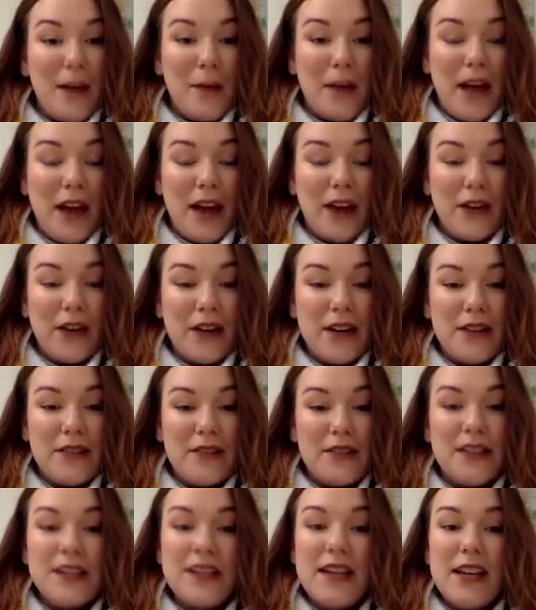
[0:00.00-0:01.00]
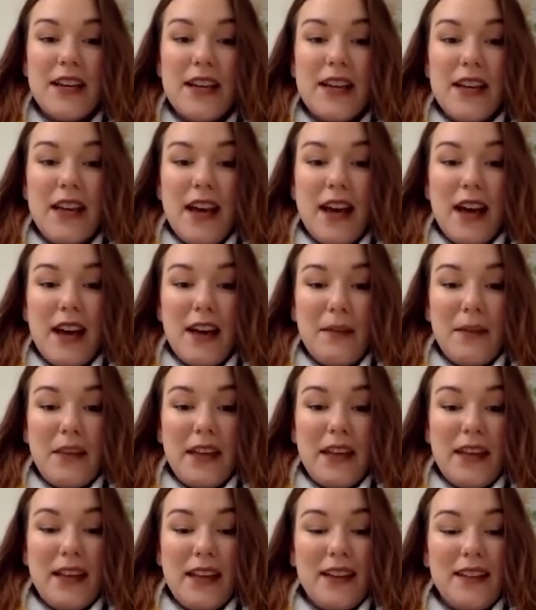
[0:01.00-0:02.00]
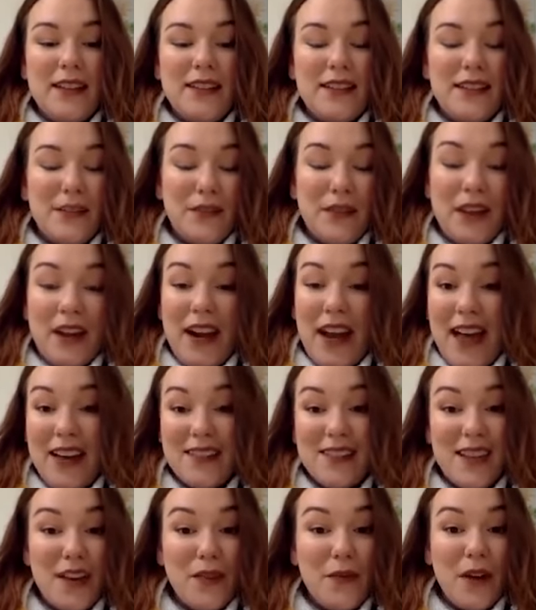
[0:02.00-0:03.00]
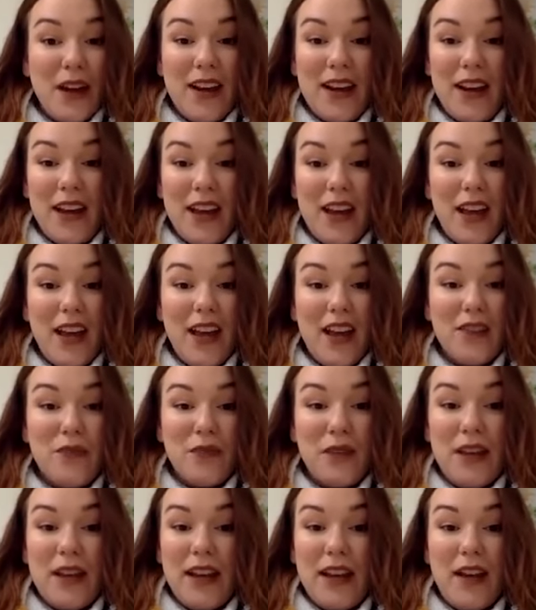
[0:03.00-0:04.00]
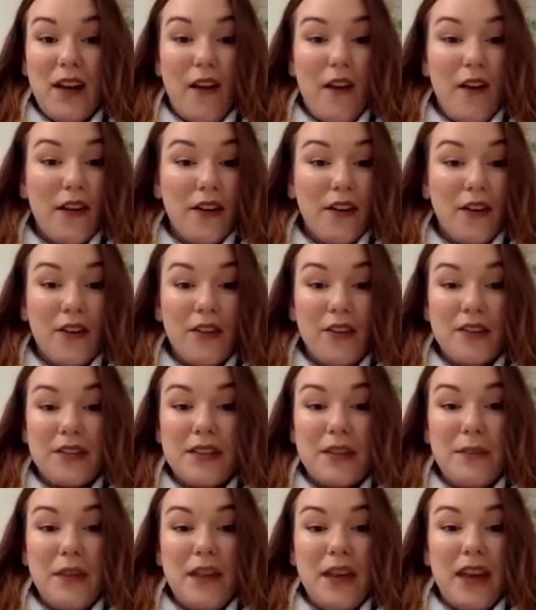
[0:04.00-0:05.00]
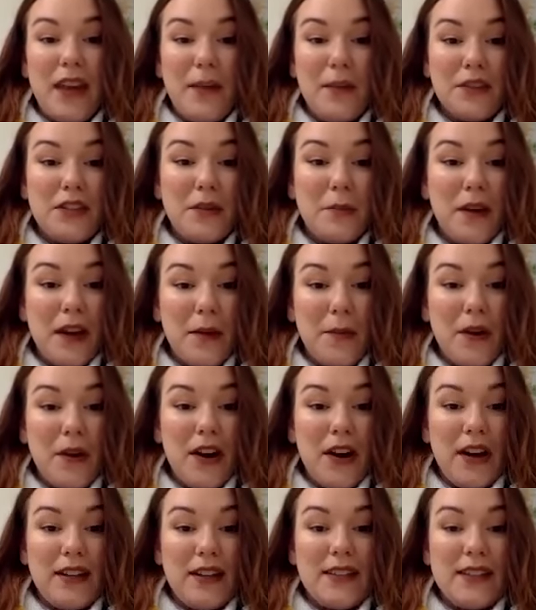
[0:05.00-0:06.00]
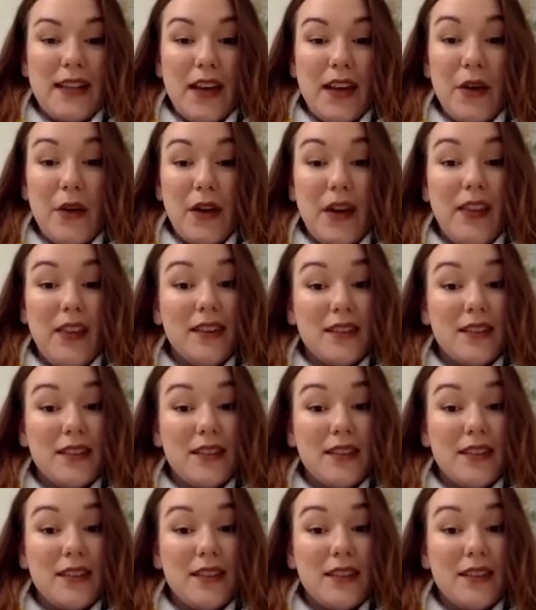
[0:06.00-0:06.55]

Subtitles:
background in different essay writing and reading articles, and being able to pick apart and say, okay,